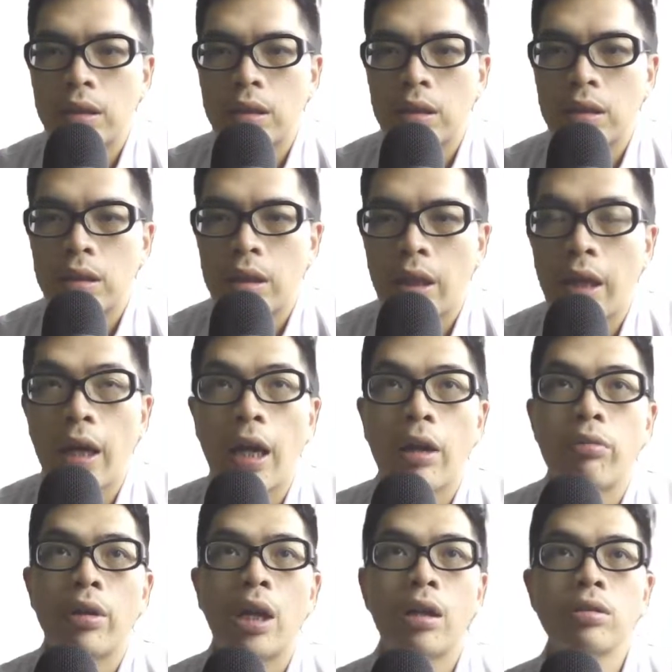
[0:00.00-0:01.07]
Okay, and
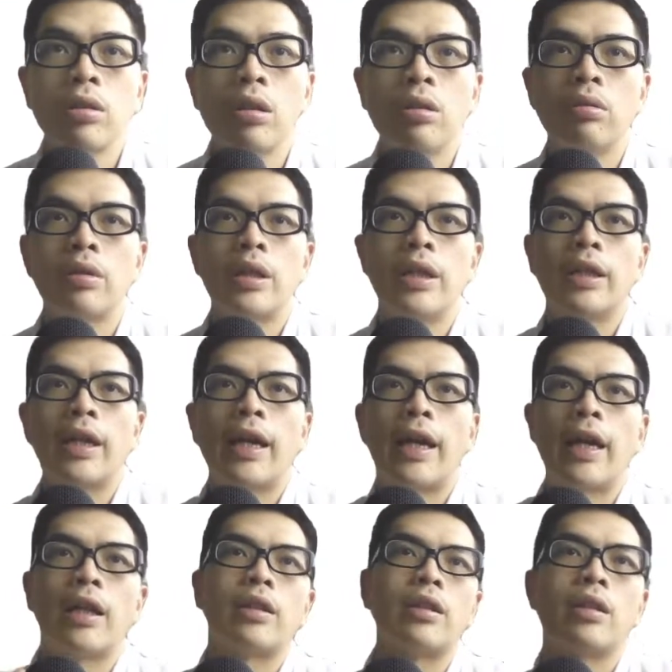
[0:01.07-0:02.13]
we are also looking
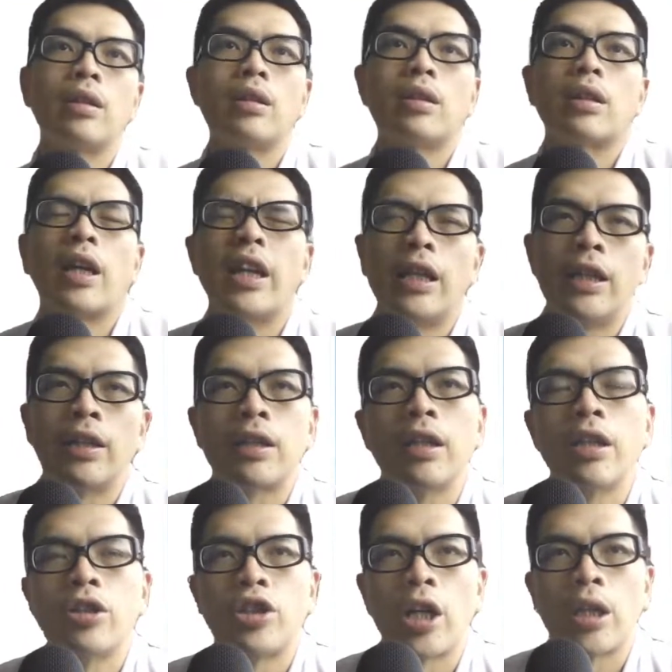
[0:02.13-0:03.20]
at, okay,
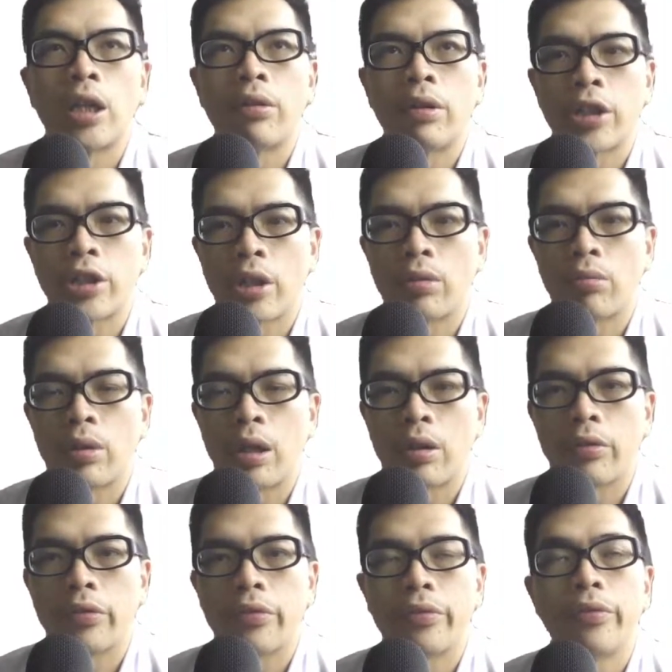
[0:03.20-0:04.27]
intergeneration
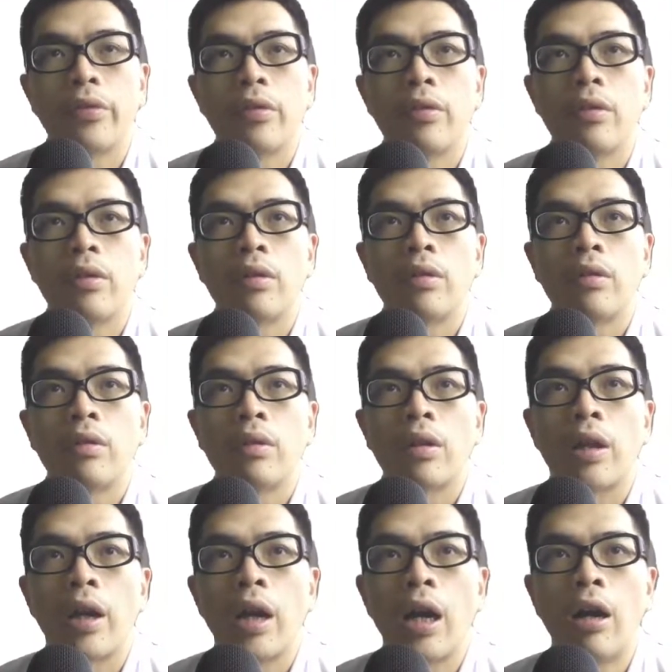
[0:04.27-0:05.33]
wealth.
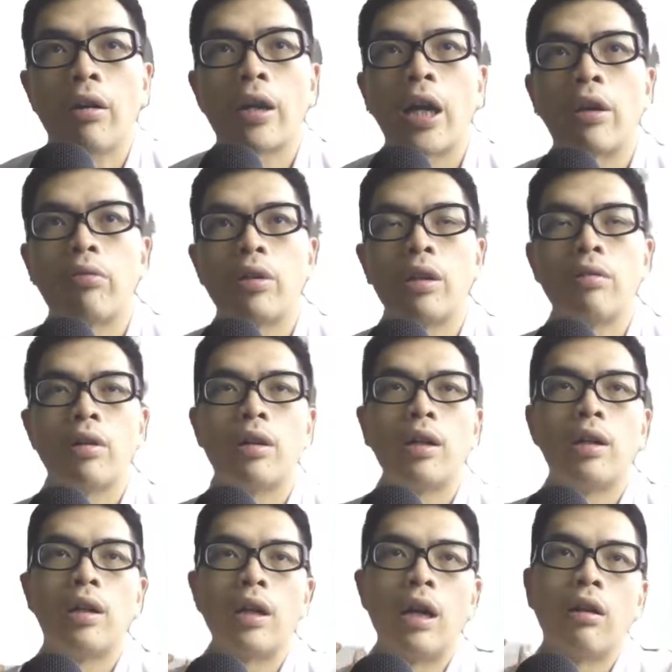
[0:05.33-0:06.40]
Okay, how can we
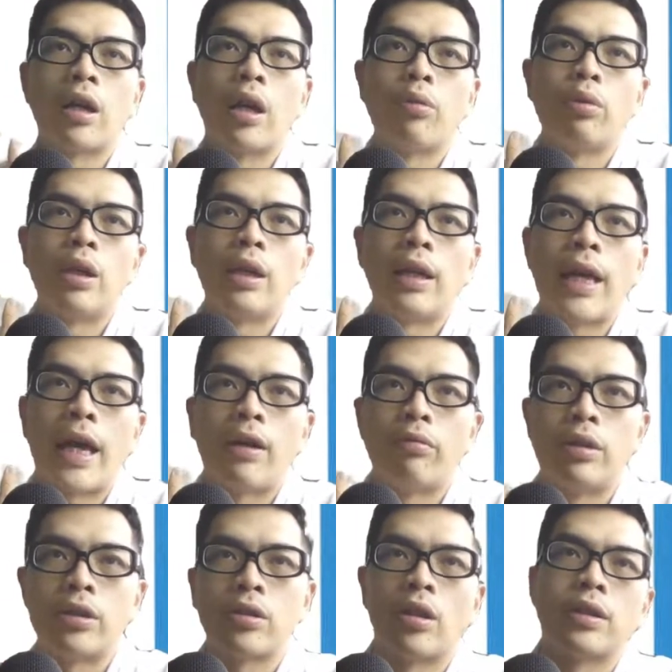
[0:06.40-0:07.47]
let
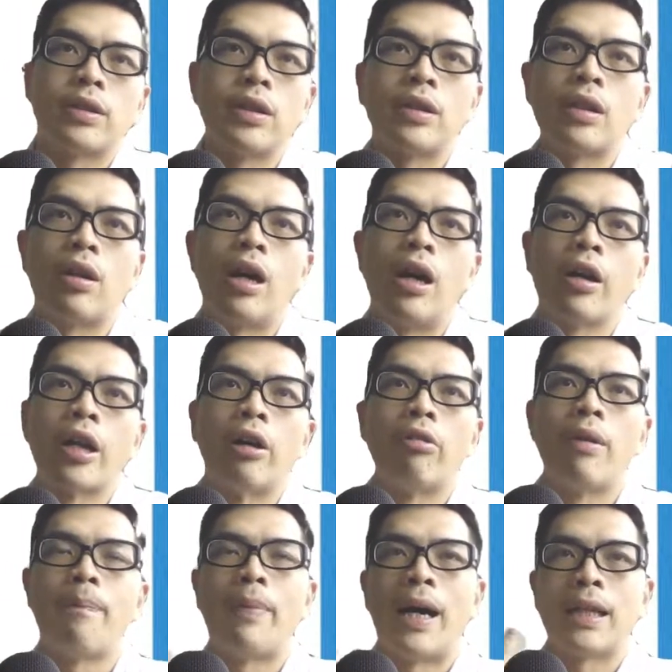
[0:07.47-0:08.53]
resources, or how can we
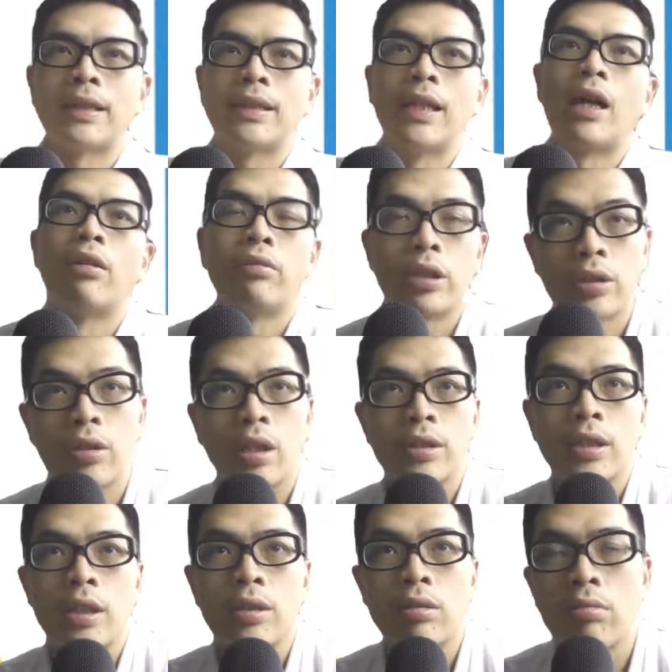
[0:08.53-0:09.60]
pass down
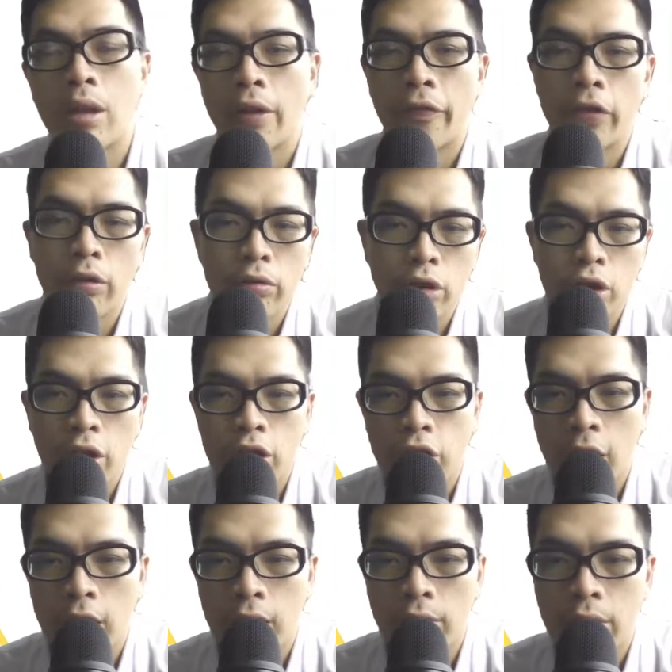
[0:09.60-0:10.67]
resources to our future
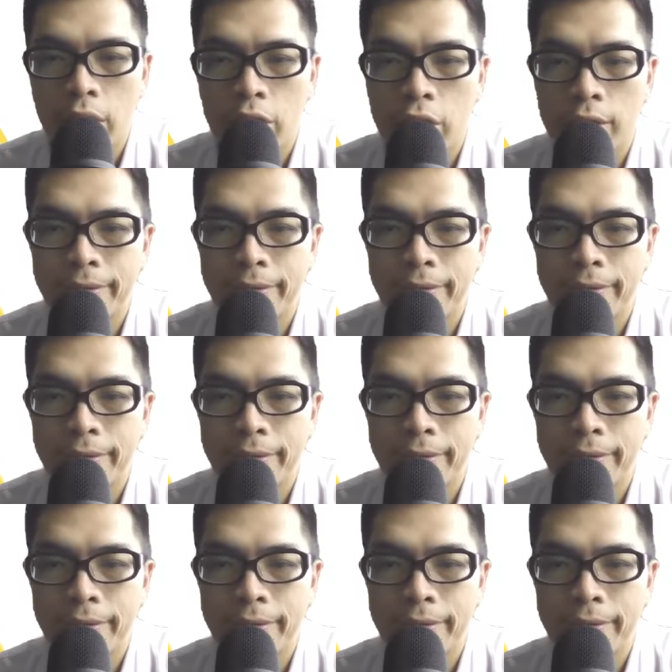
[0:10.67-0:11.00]
generation?